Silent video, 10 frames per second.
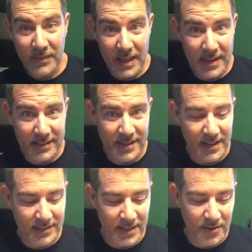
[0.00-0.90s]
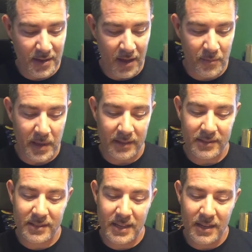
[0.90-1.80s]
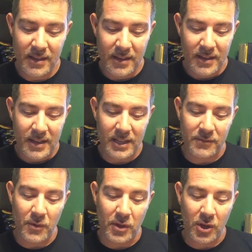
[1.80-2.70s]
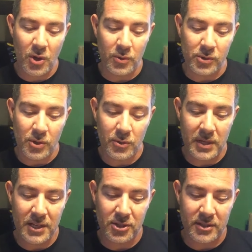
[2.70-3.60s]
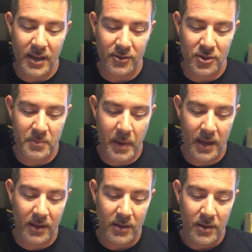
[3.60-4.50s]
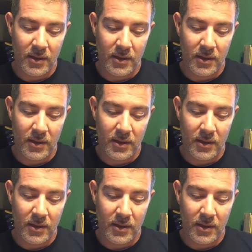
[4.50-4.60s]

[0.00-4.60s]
That's the next letter in the alphabet. C is for the coach who teaches how to spike.